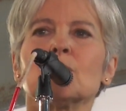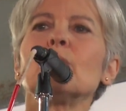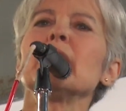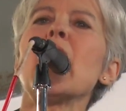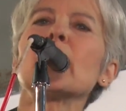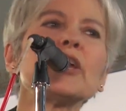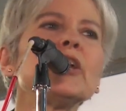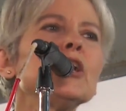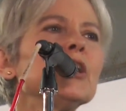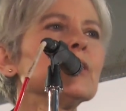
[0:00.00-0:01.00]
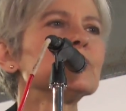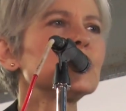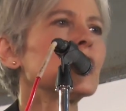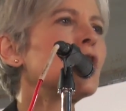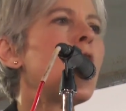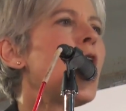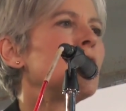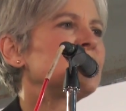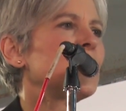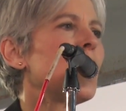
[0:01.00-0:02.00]
We are here to
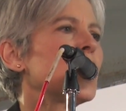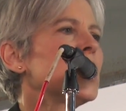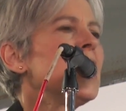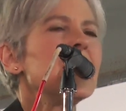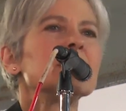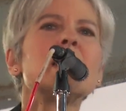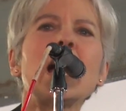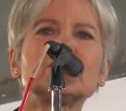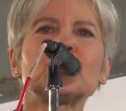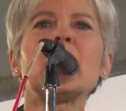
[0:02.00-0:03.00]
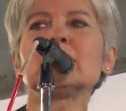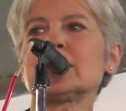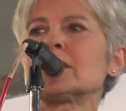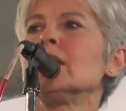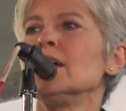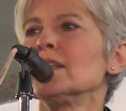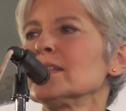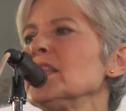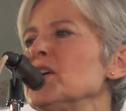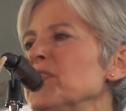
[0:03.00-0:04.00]
call for not just
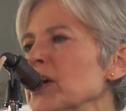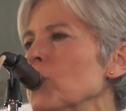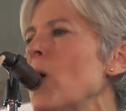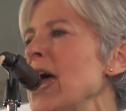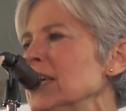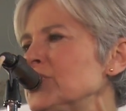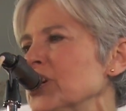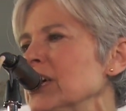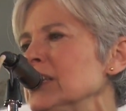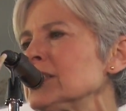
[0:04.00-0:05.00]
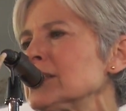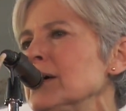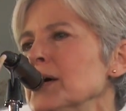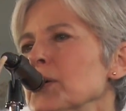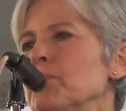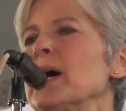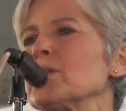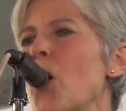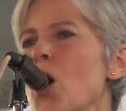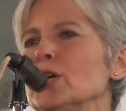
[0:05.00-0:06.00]
living wages,
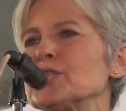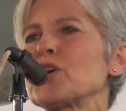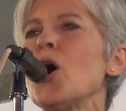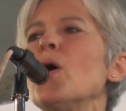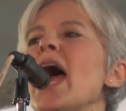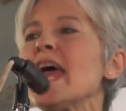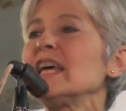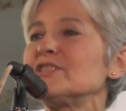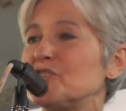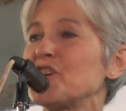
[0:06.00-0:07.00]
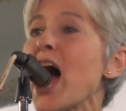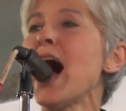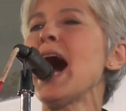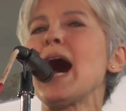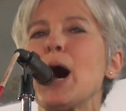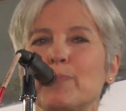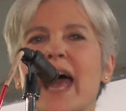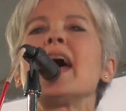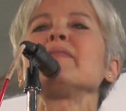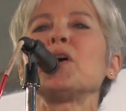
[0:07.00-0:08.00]
but also a job
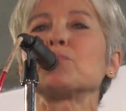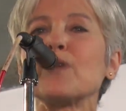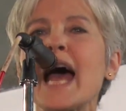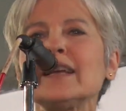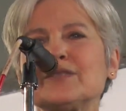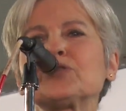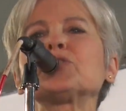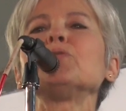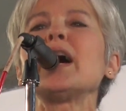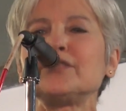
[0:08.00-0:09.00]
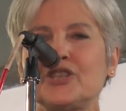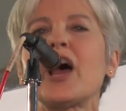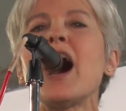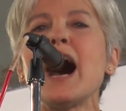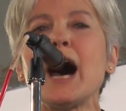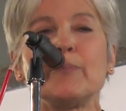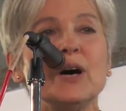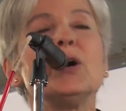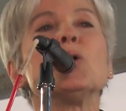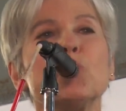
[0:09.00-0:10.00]
and the right to a job.